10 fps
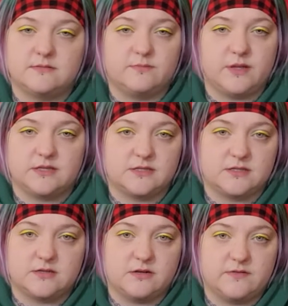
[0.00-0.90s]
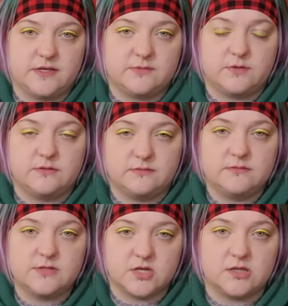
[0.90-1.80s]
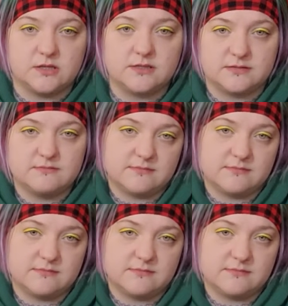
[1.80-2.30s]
Plants are just not advisable. Succulents,